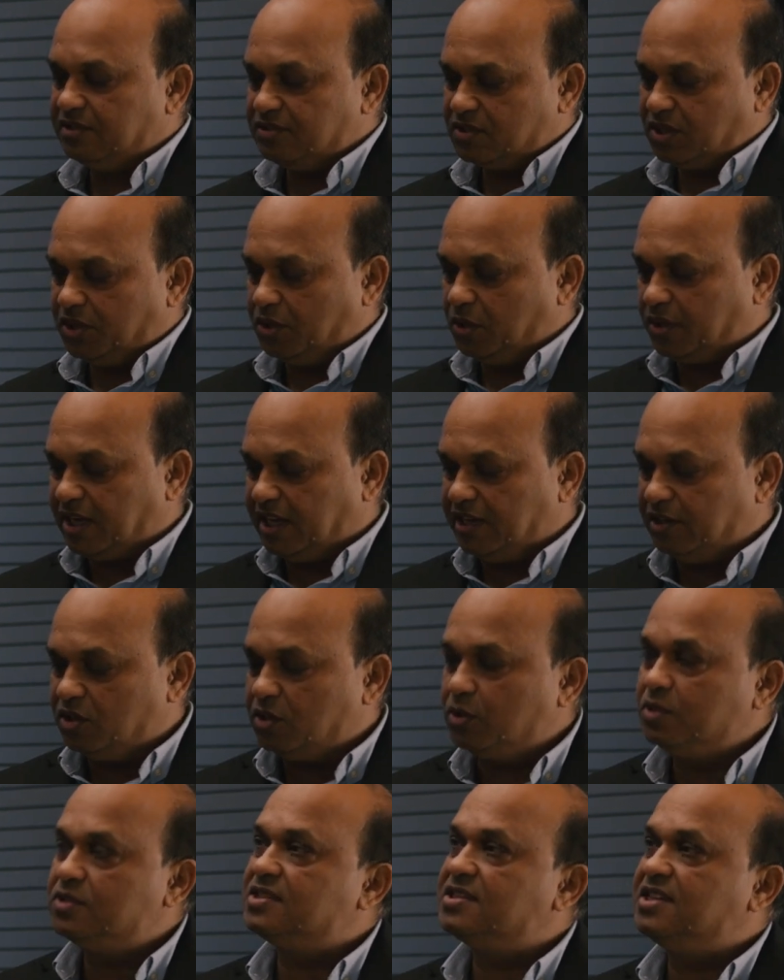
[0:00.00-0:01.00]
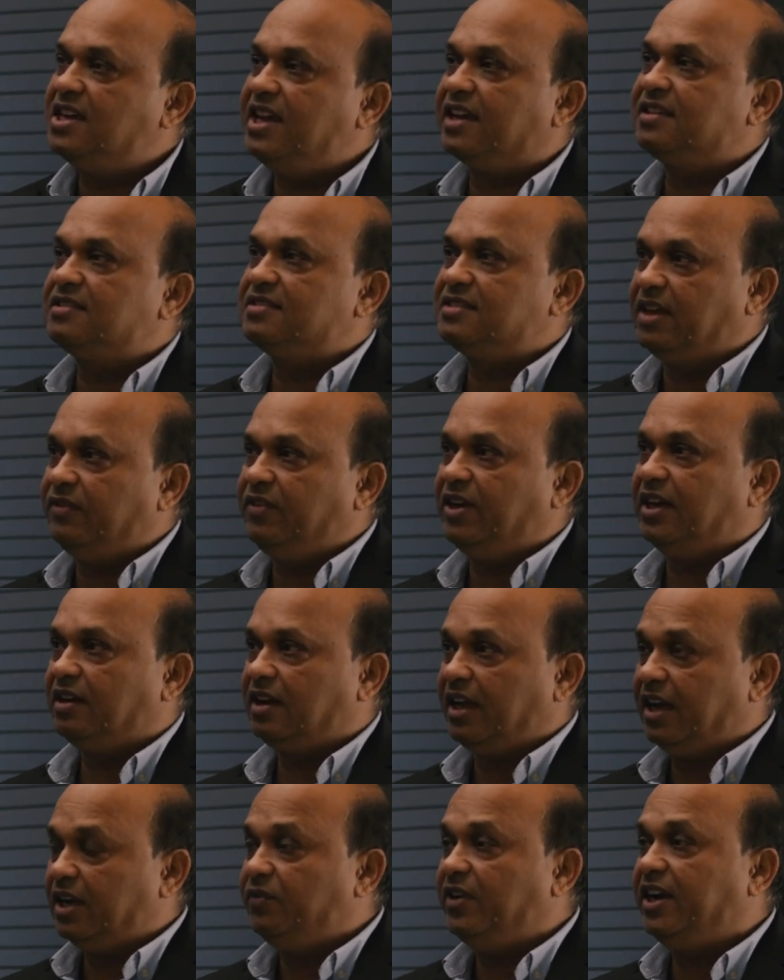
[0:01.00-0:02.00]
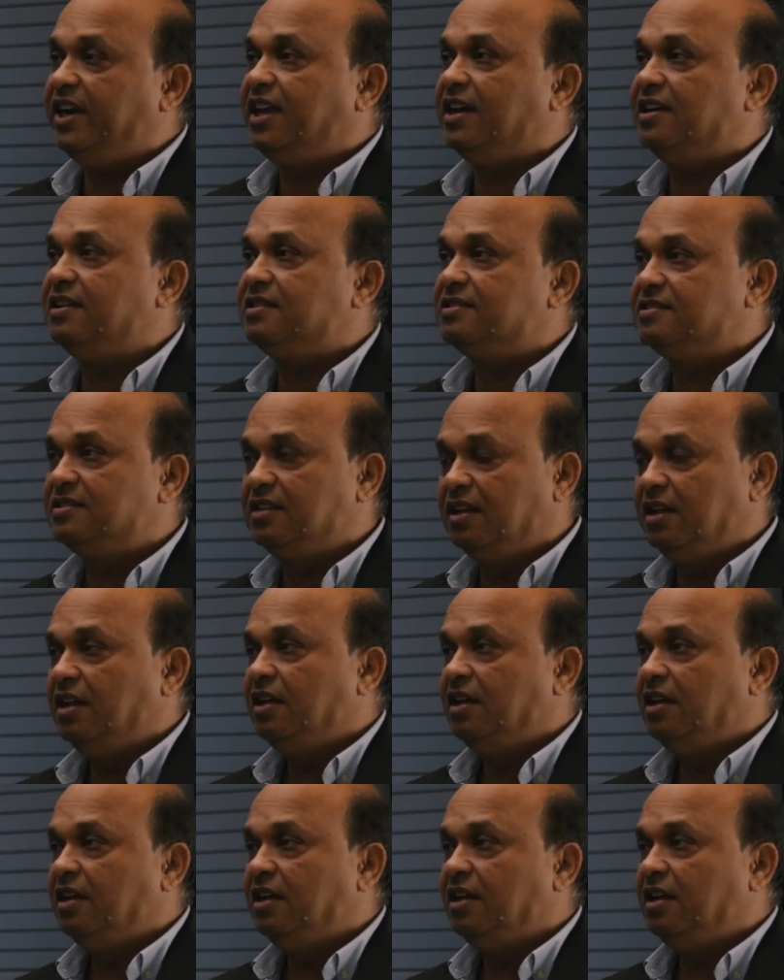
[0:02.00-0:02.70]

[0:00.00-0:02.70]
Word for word: So you can use CX7, NVIDIA's